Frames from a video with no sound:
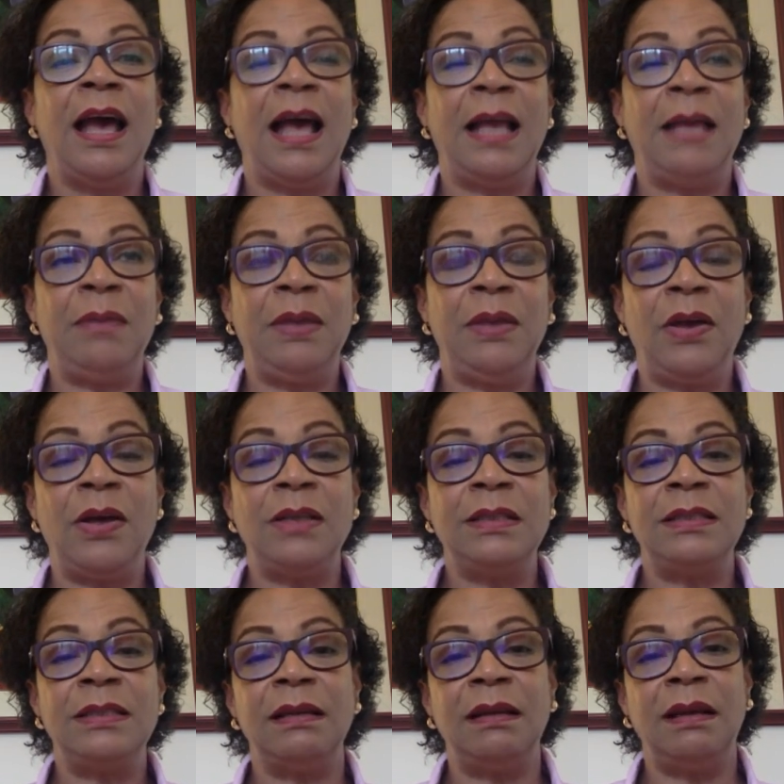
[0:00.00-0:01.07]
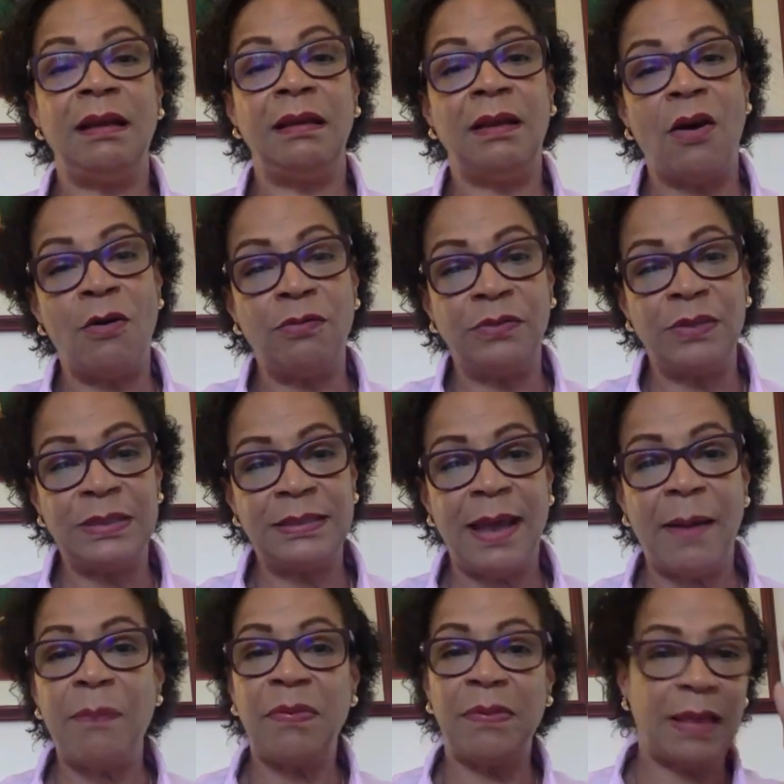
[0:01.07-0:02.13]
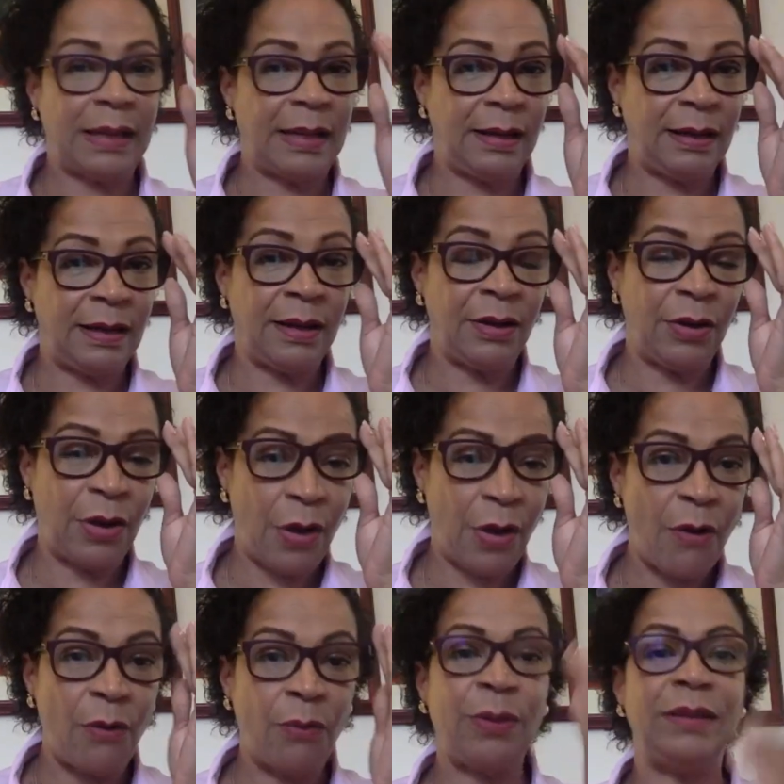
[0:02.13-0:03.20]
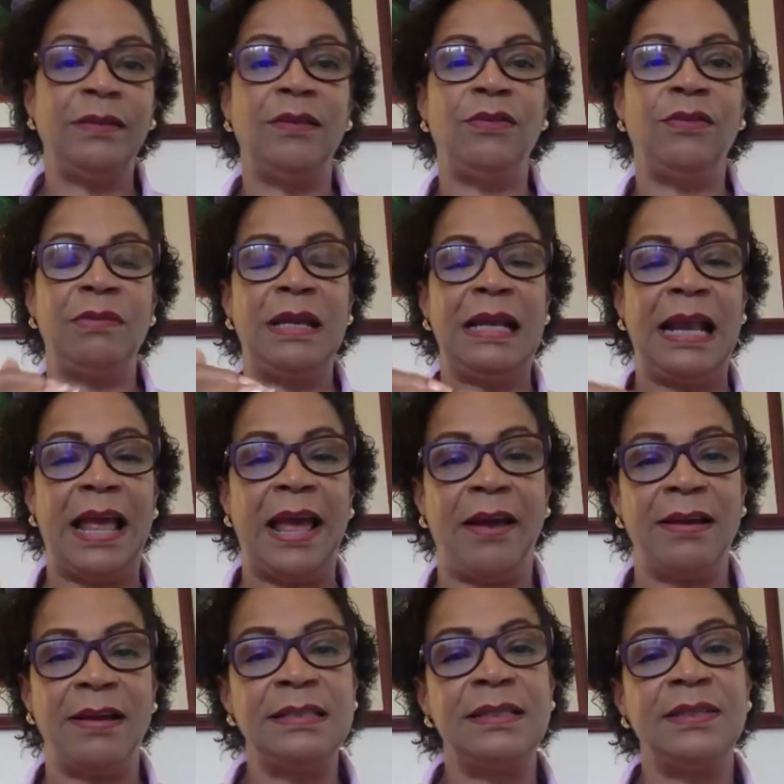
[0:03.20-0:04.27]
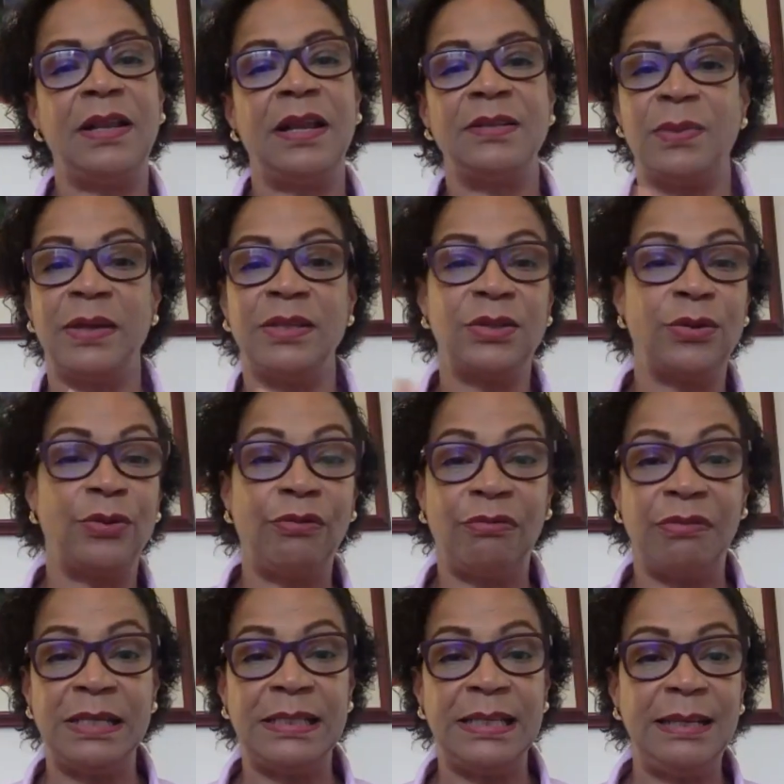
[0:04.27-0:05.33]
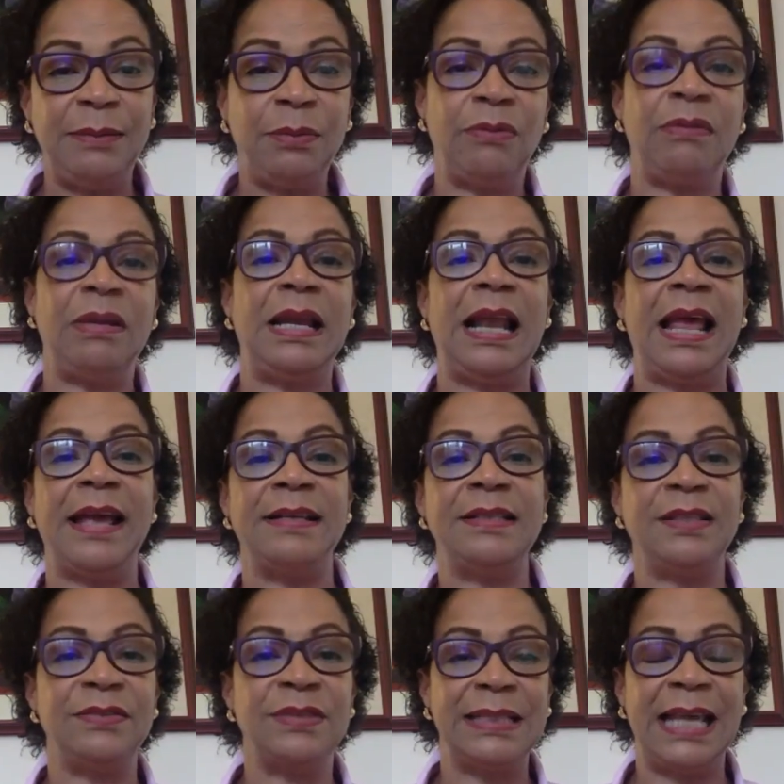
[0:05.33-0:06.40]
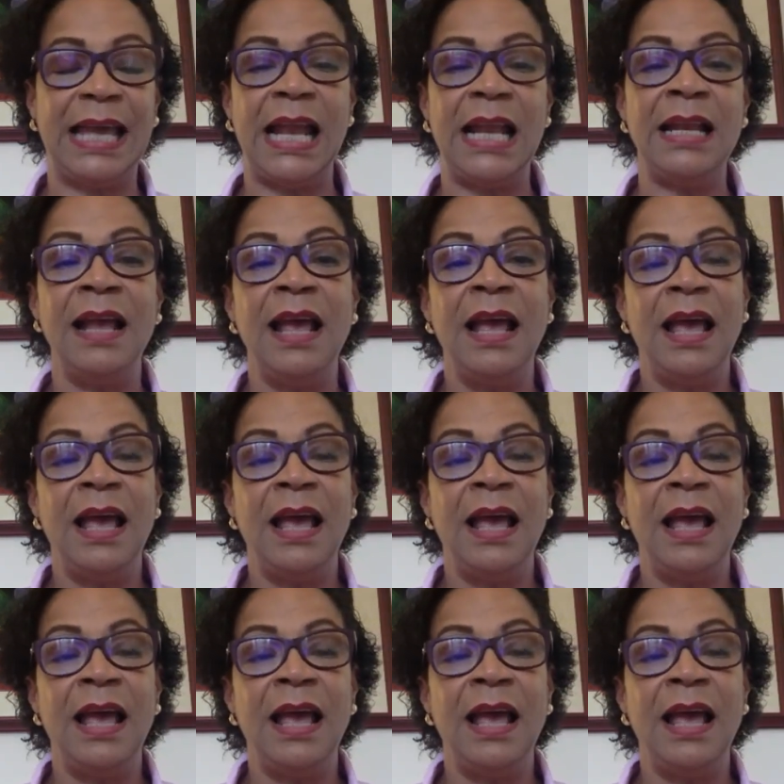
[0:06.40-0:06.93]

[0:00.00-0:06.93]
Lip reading: and because of the depth that it can go with the 3 layers, so that's why it's called 3 deep, 3 layers of skin,